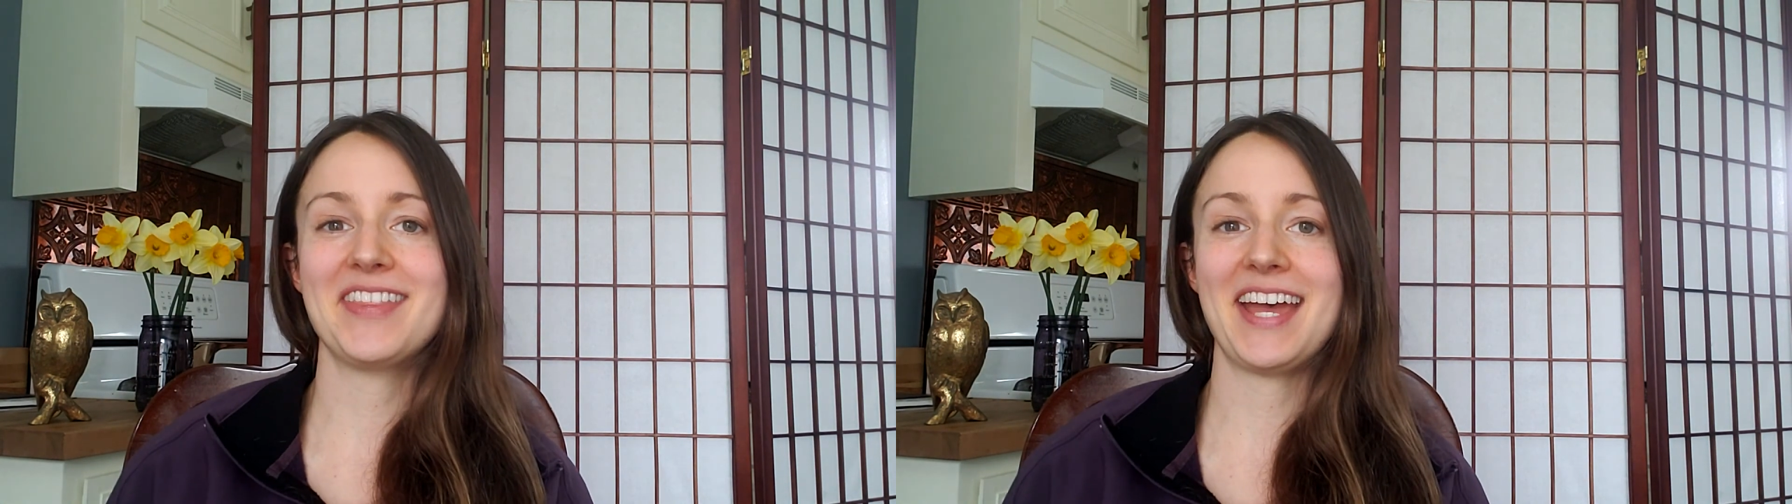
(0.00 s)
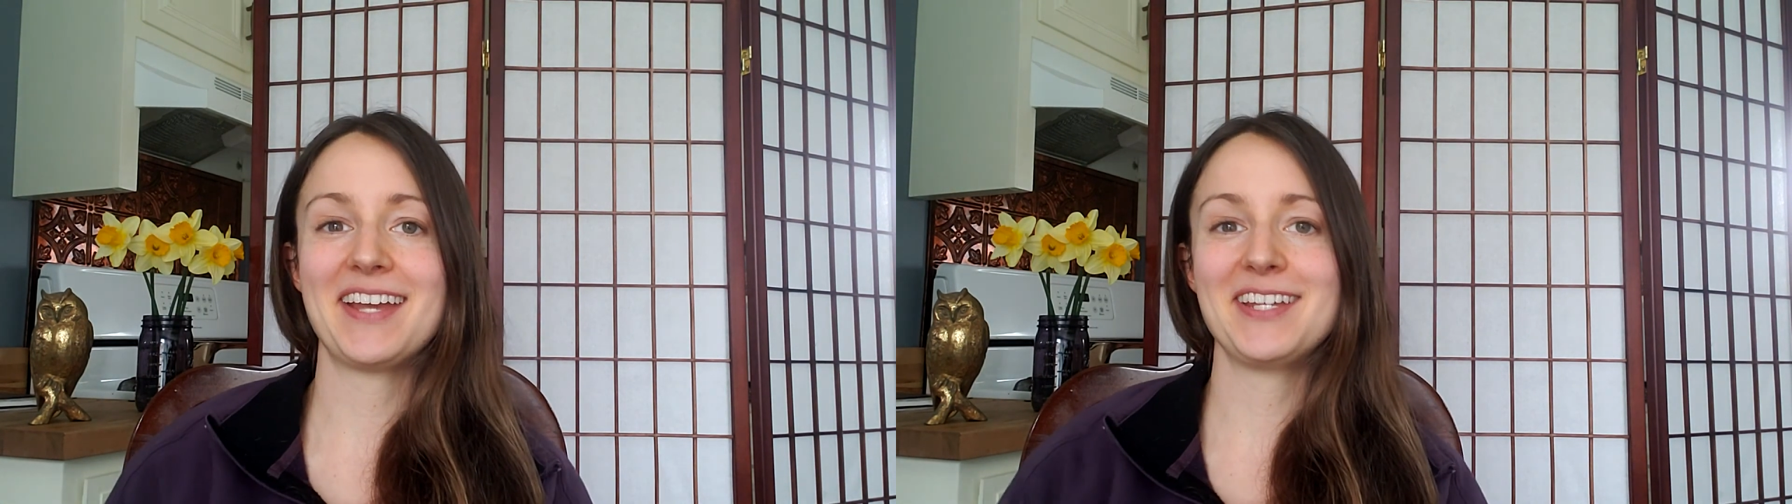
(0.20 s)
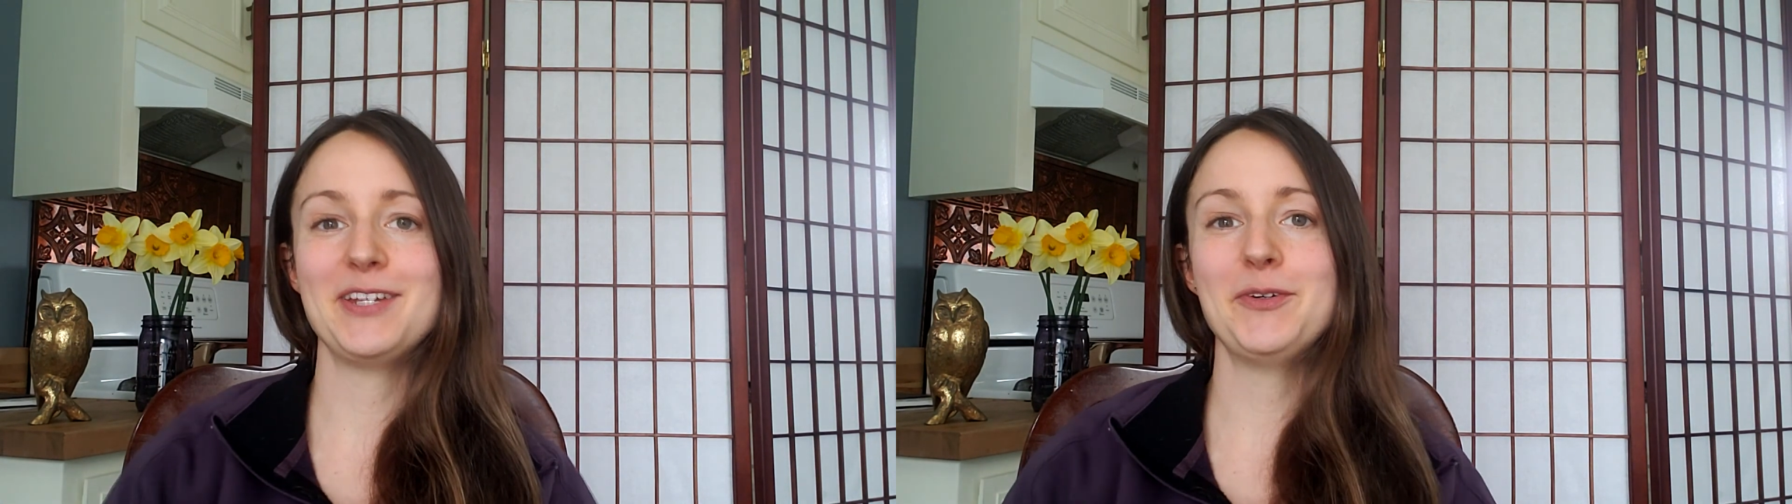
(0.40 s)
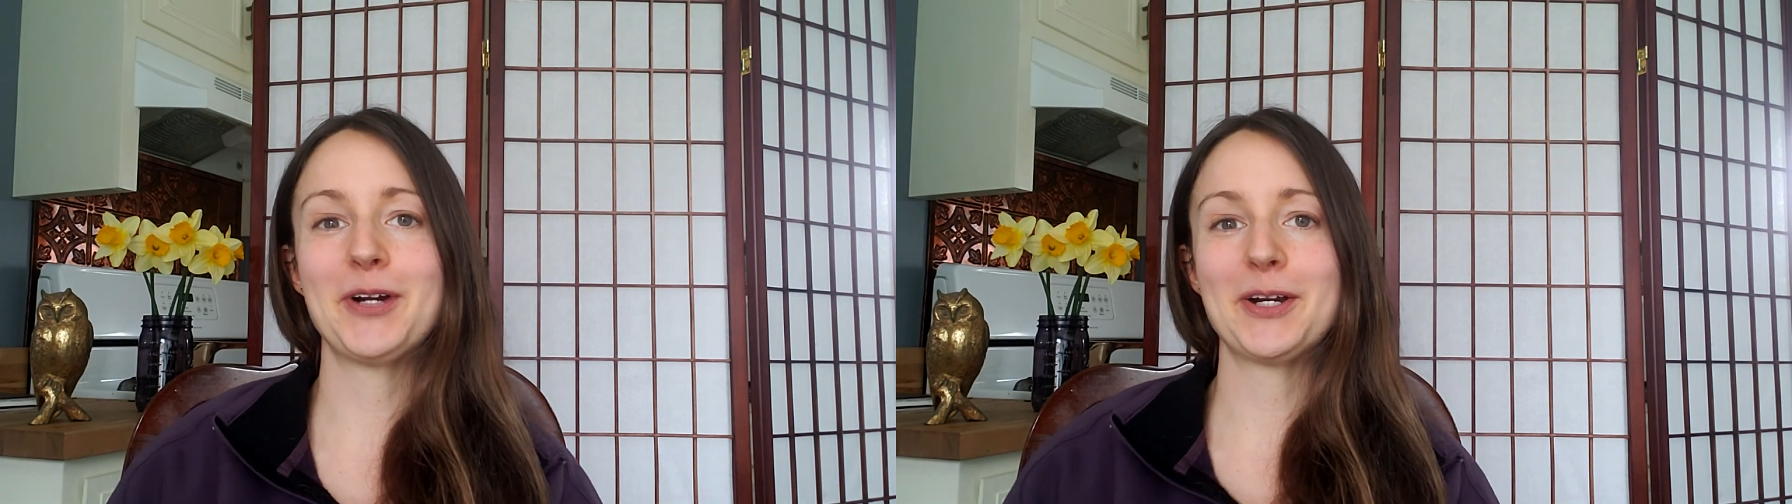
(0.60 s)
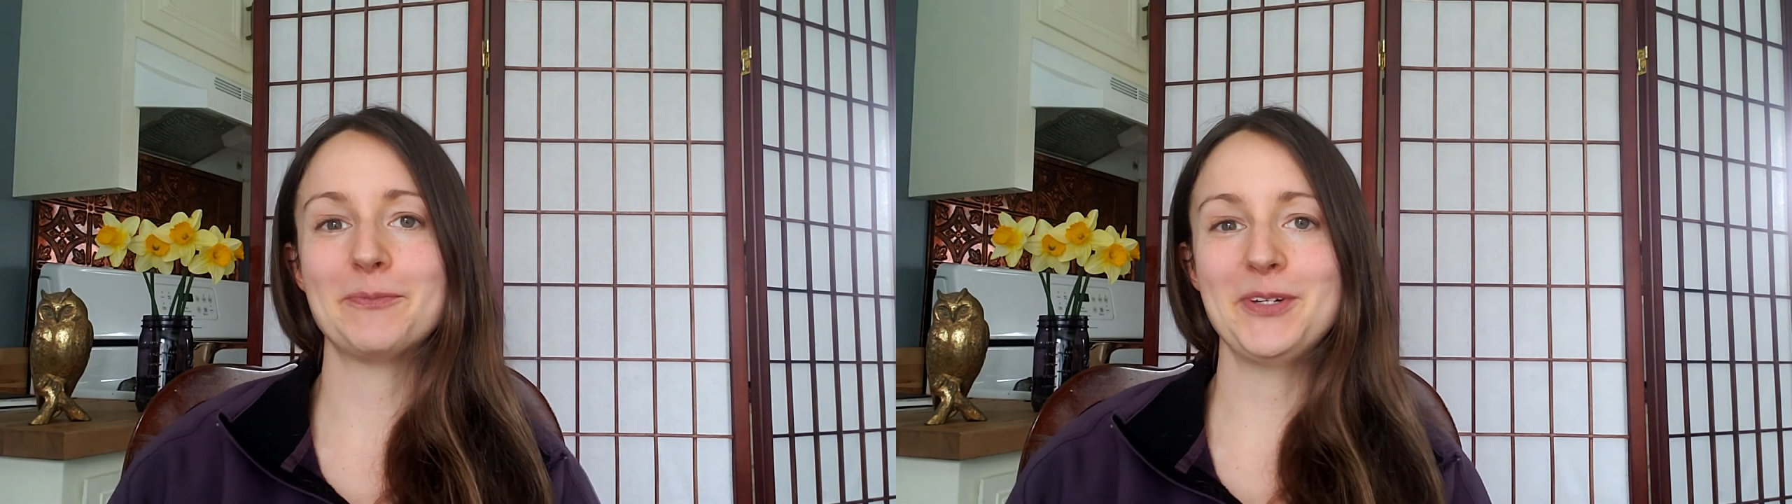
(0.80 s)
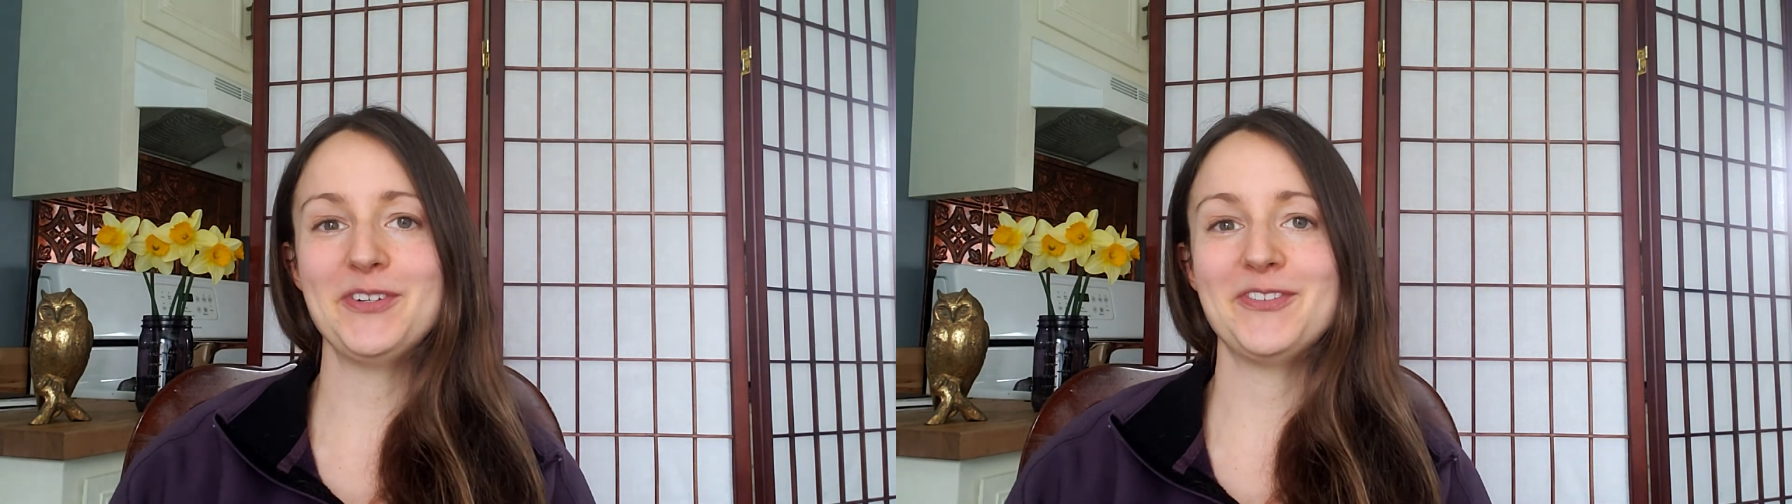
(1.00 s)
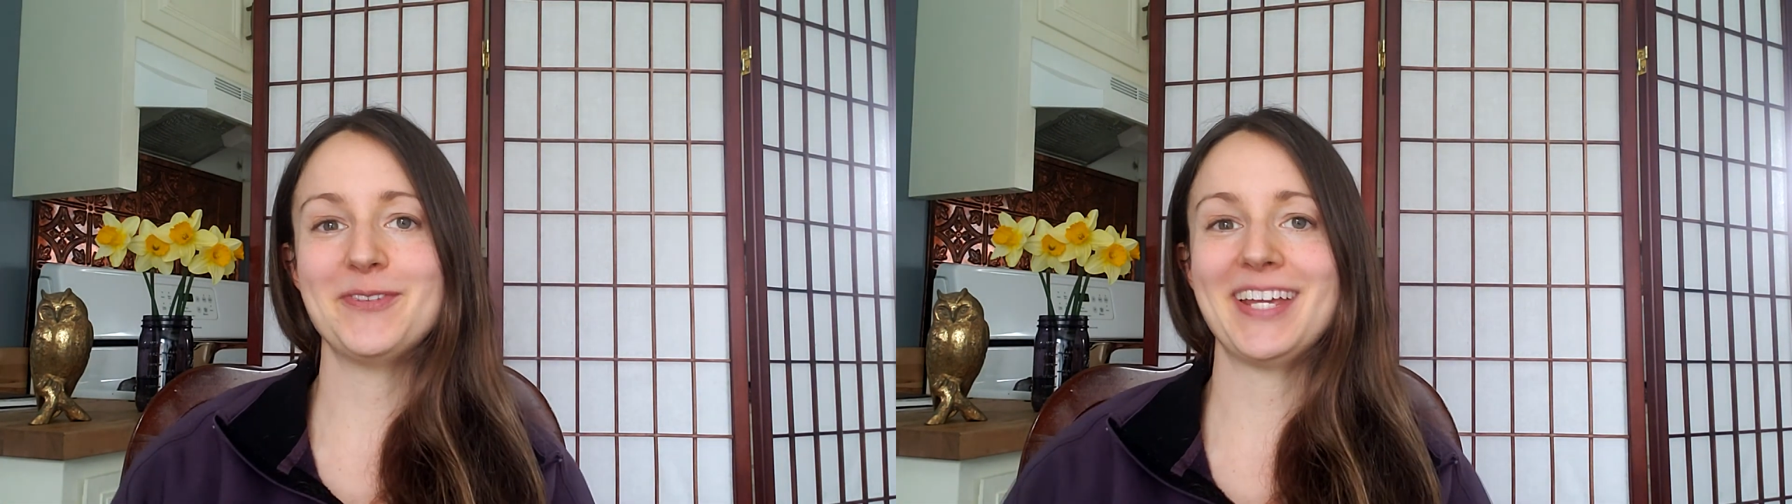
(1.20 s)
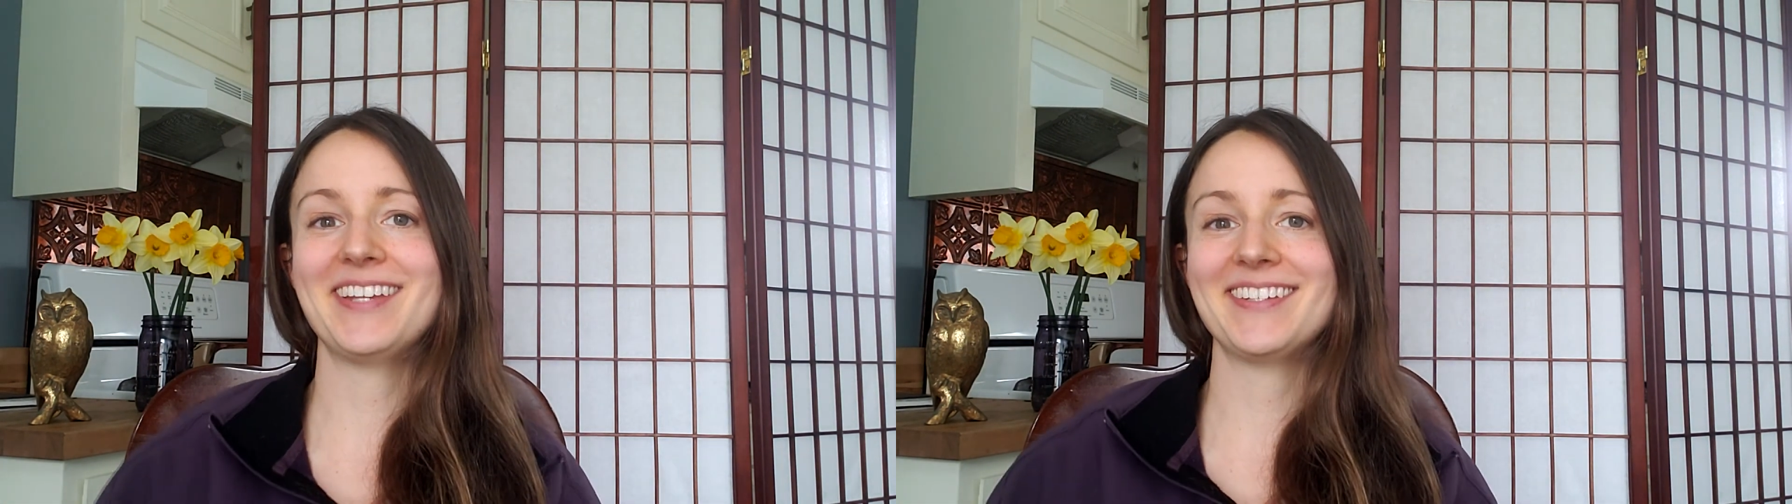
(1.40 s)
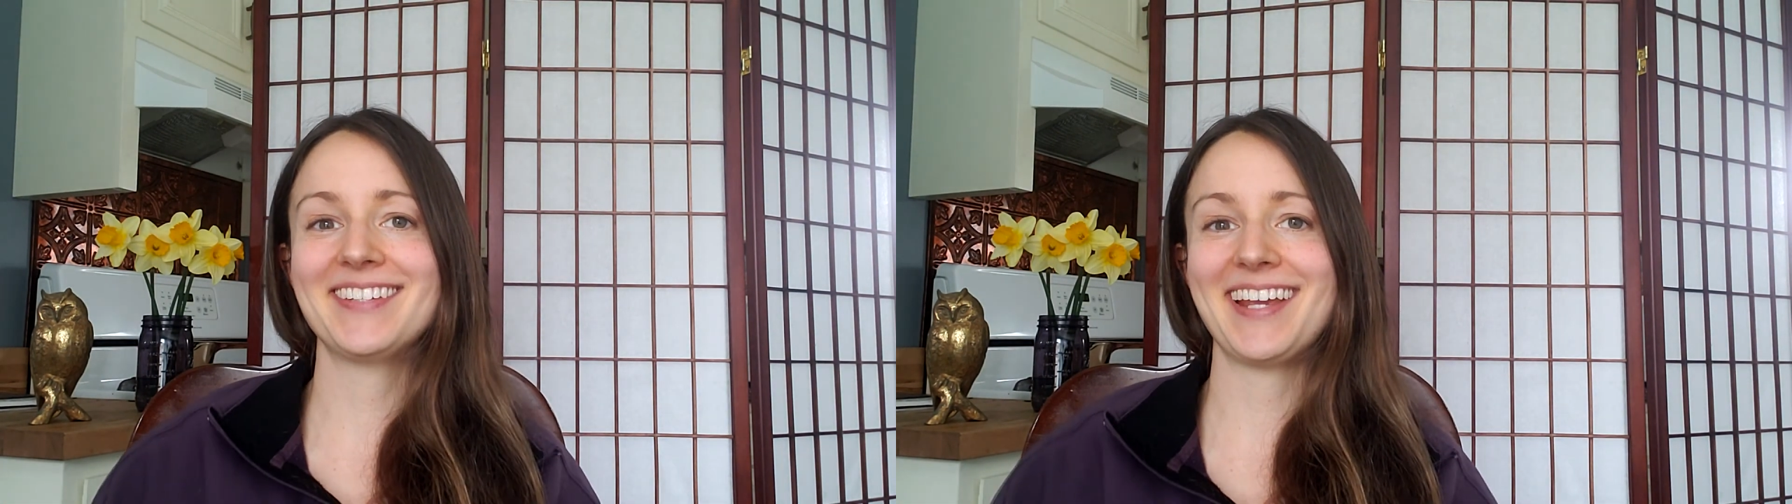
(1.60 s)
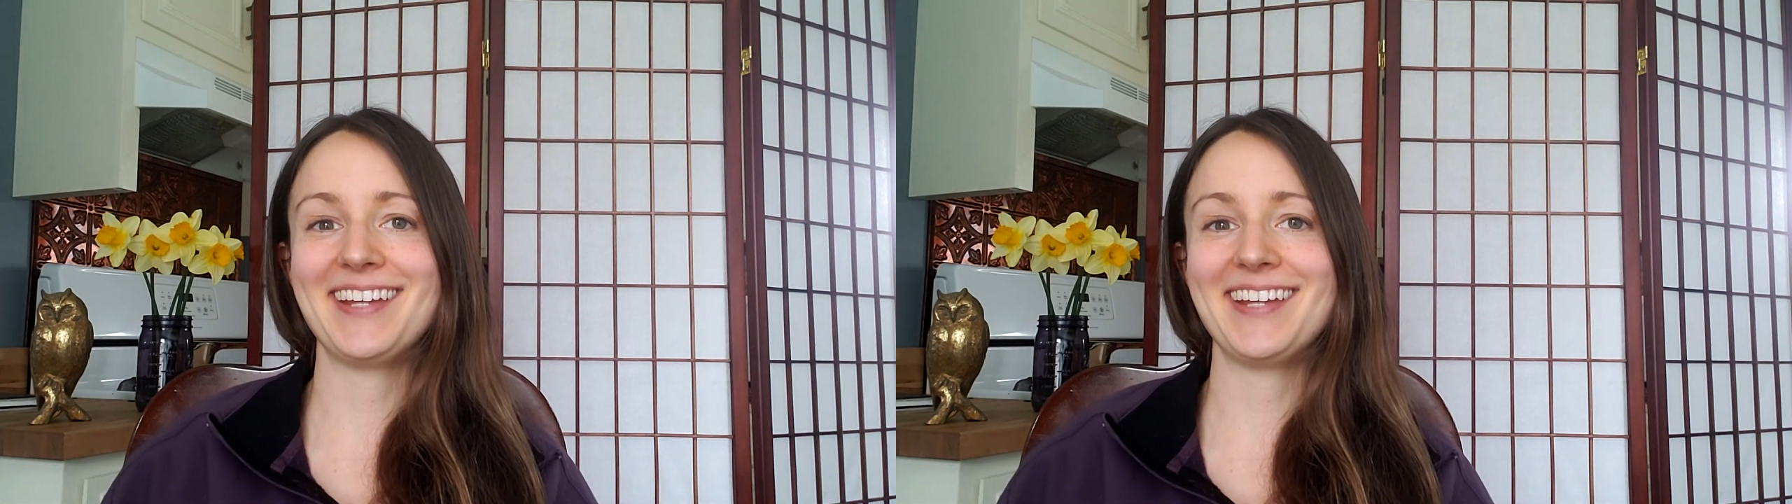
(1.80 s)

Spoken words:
that you are movement